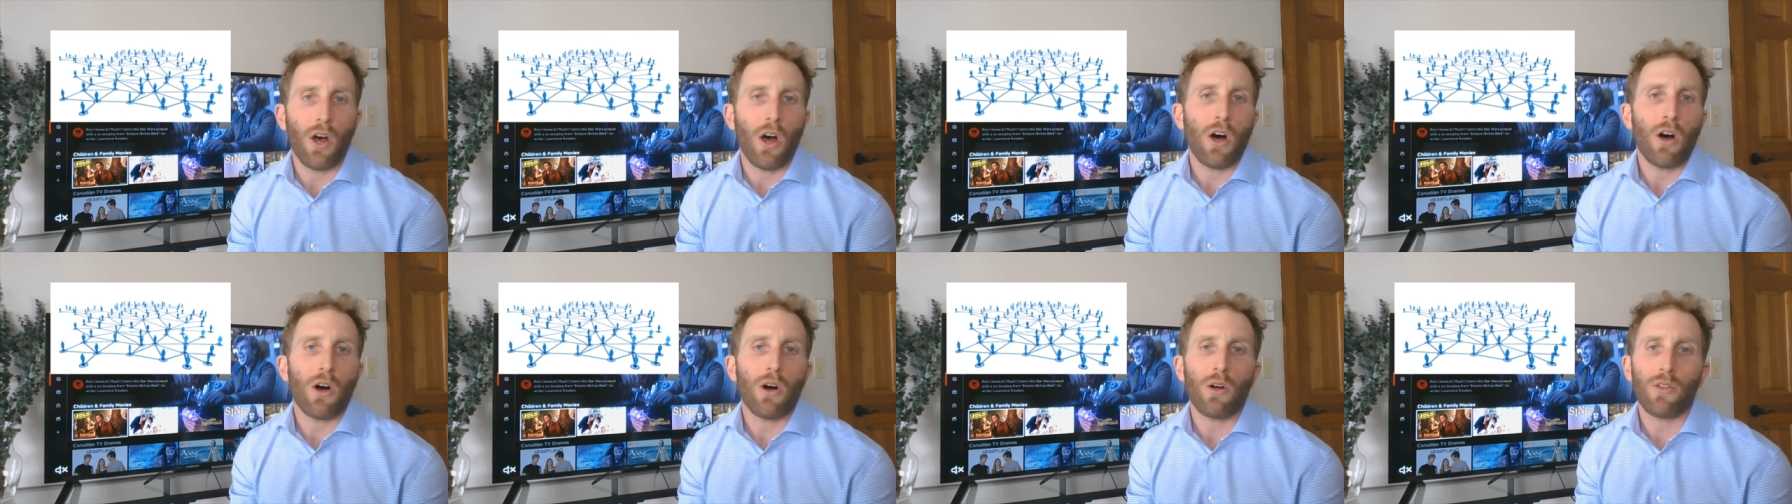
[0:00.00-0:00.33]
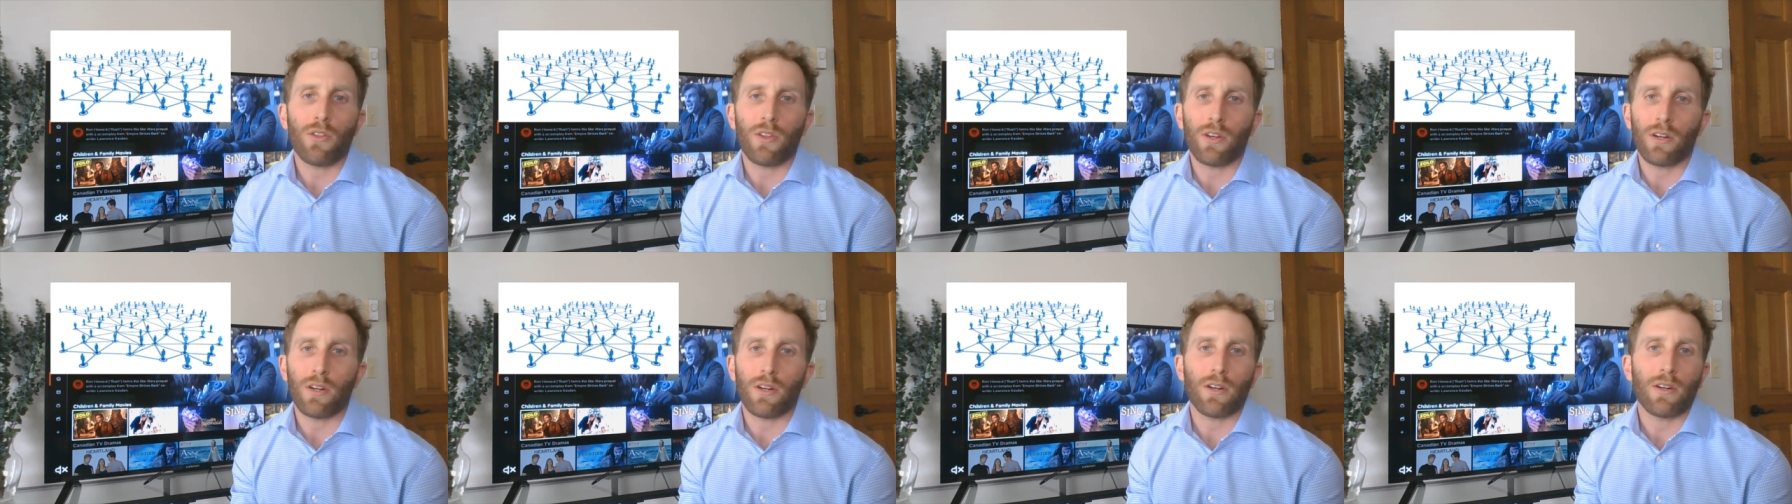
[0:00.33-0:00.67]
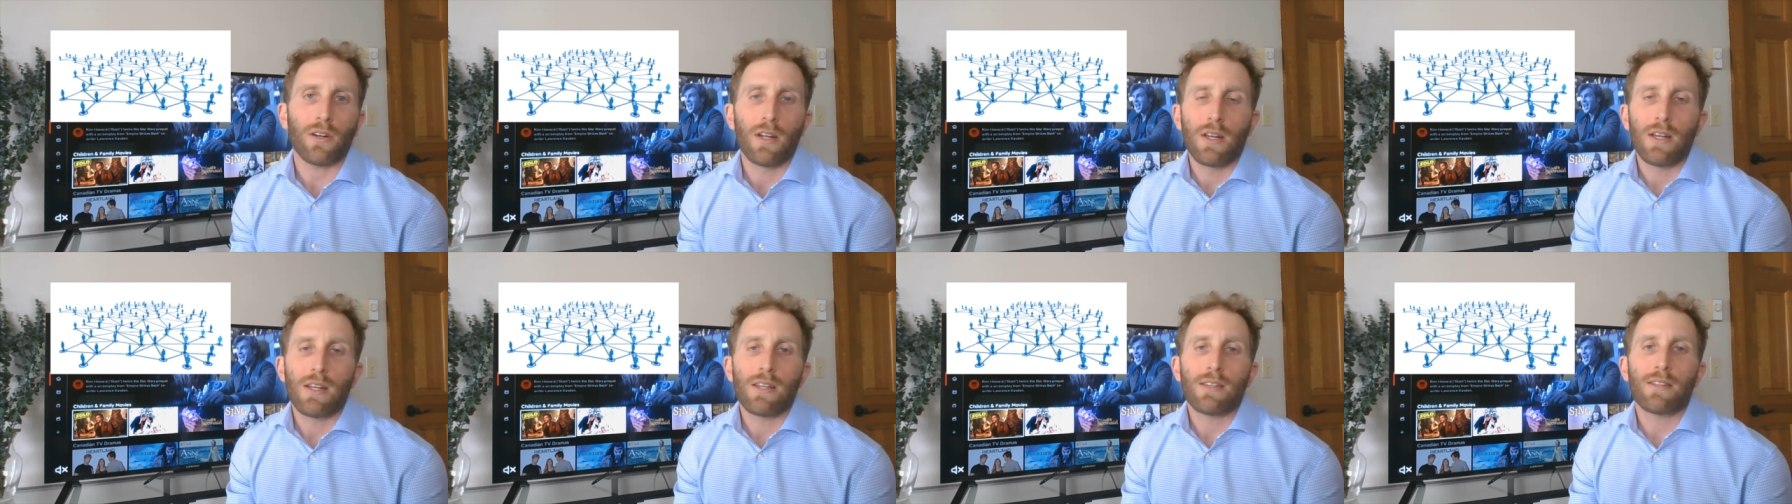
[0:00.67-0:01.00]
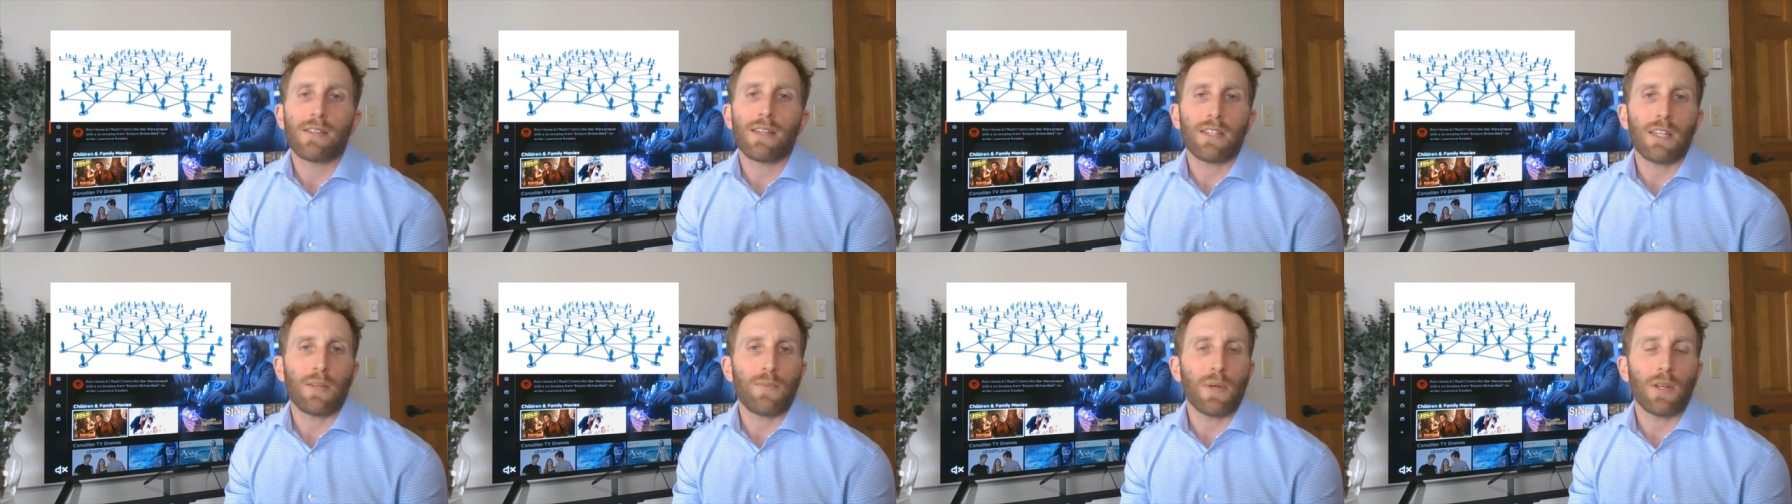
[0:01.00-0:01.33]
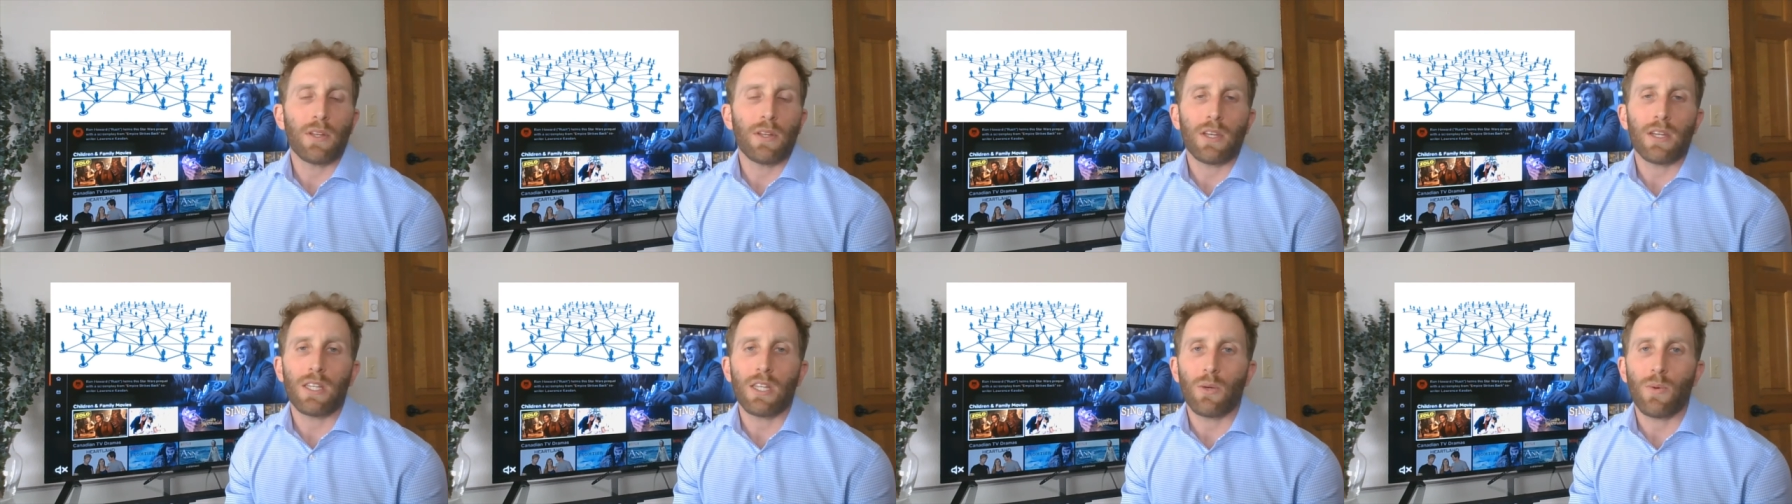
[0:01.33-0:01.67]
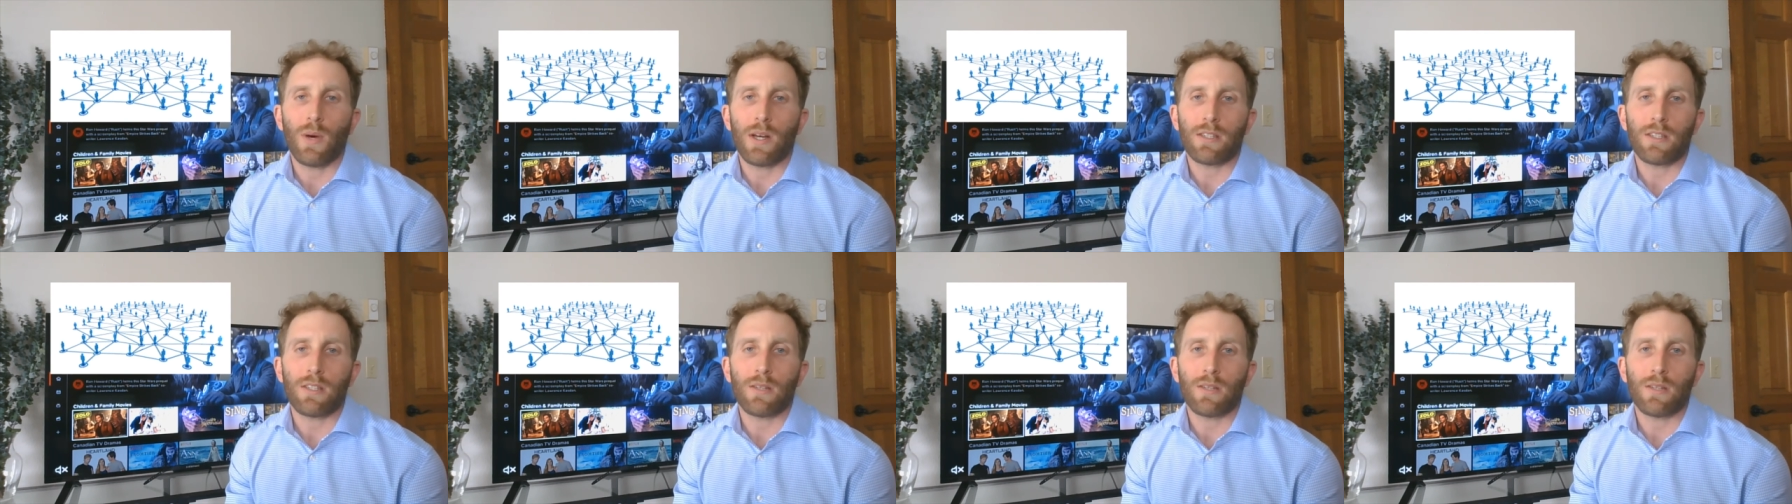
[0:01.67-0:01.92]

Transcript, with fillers: all their 60 million US